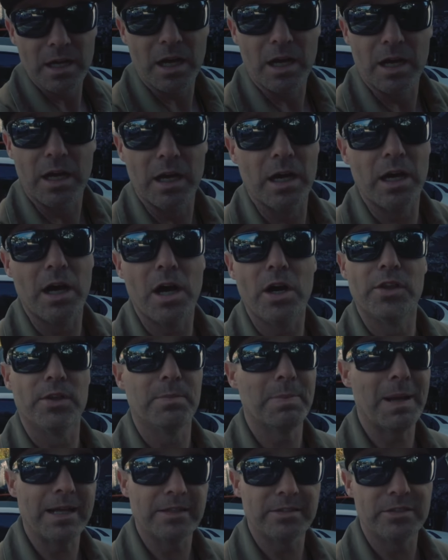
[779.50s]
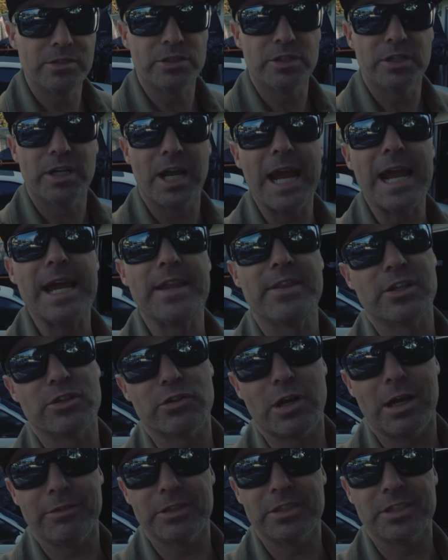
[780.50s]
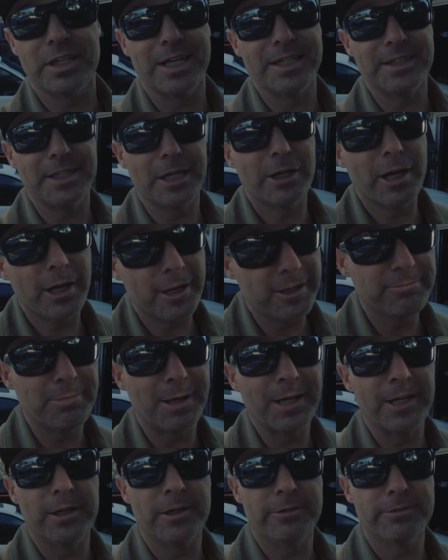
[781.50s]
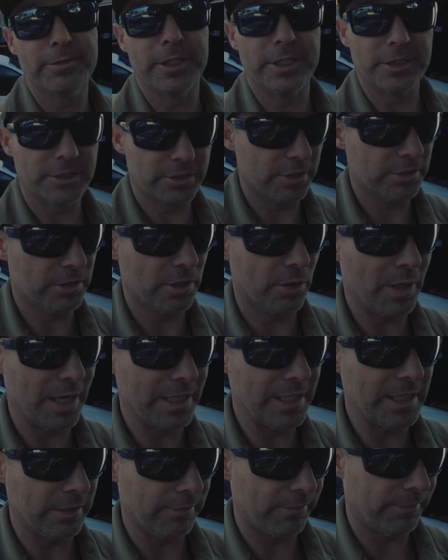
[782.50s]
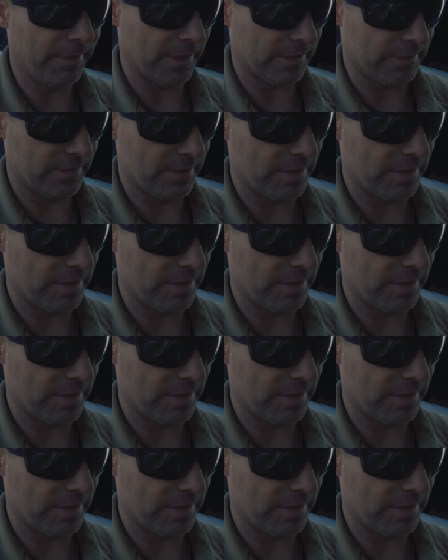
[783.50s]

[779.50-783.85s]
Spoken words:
on the passenger and the driver side, they're off by half an inch. So I need to fix